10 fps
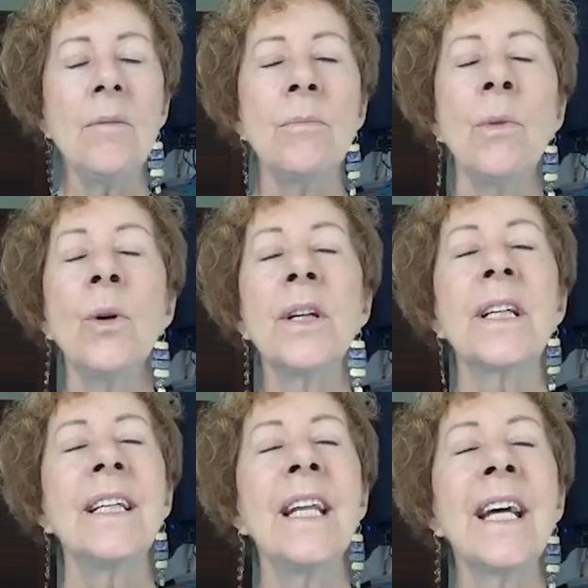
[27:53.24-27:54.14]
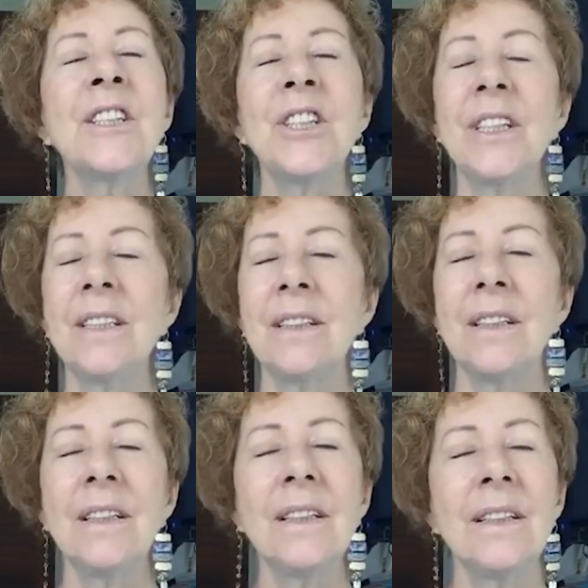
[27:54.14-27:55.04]
More connection
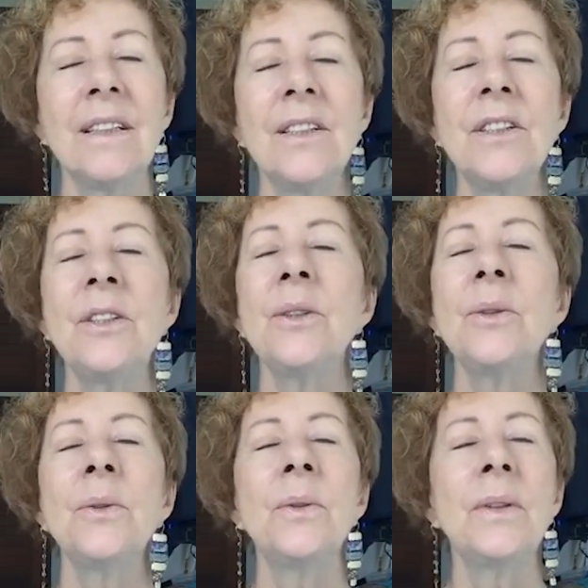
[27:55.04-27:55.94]
to